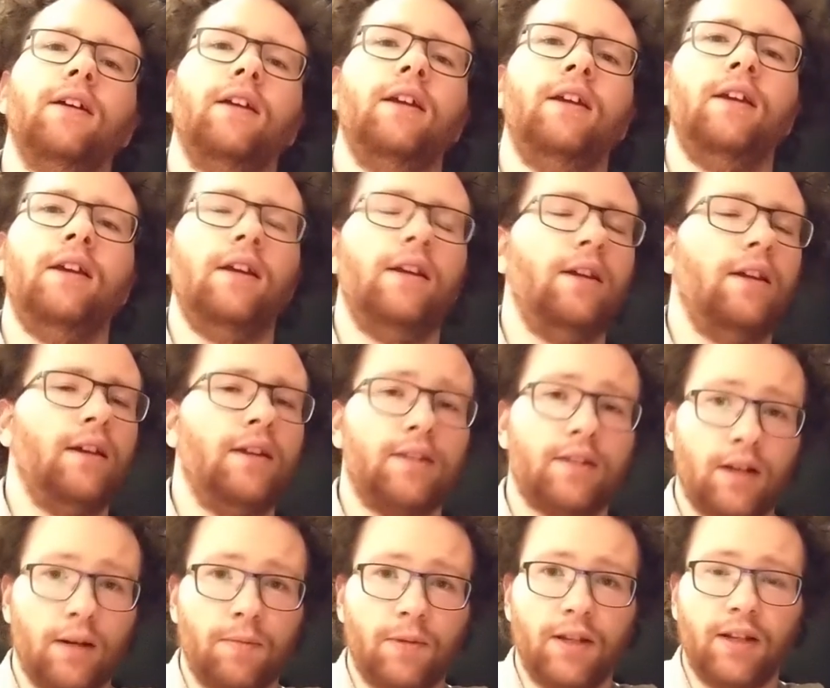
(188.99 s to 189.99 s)
His
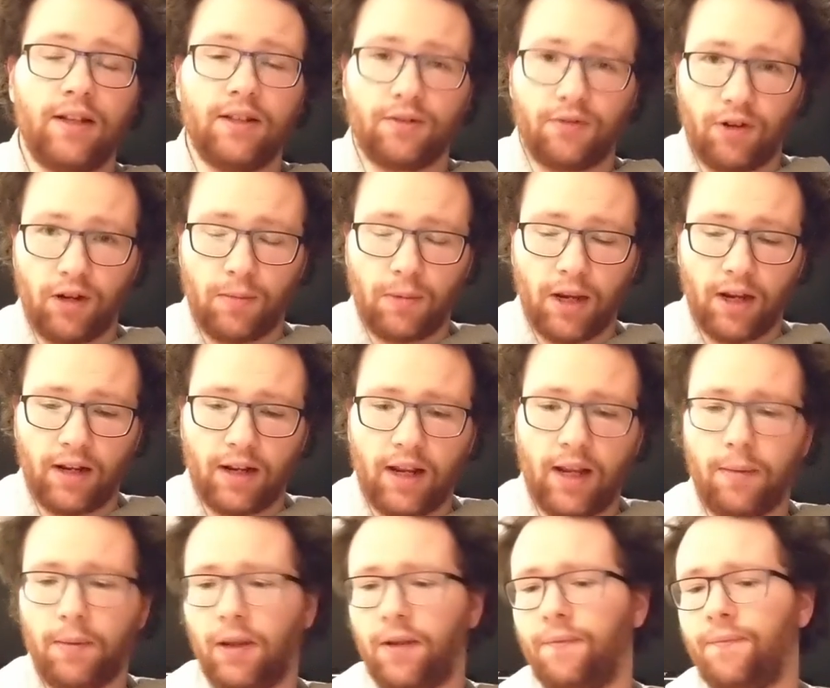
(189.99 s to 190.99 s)
company is Green Man
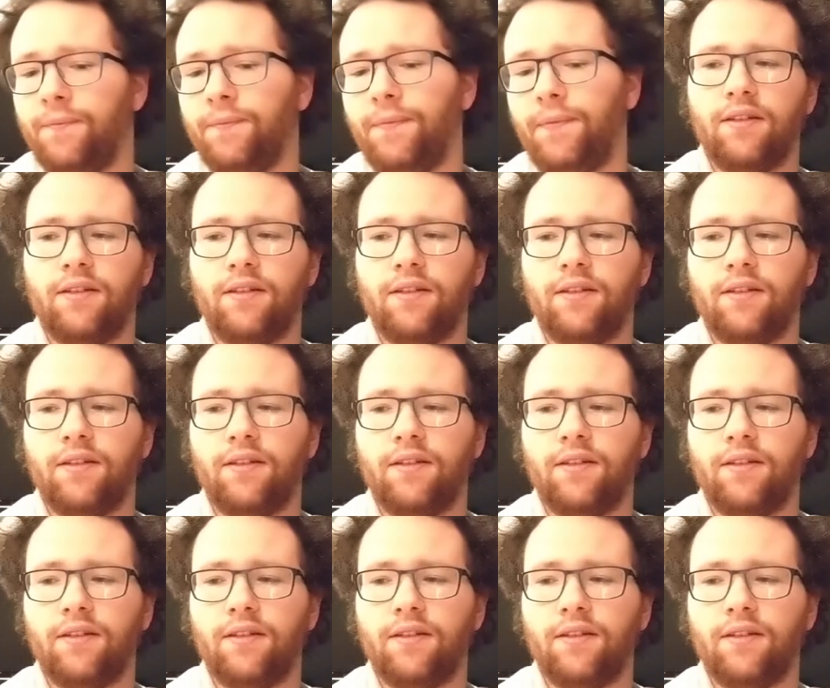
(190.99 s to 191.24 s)
Gaming.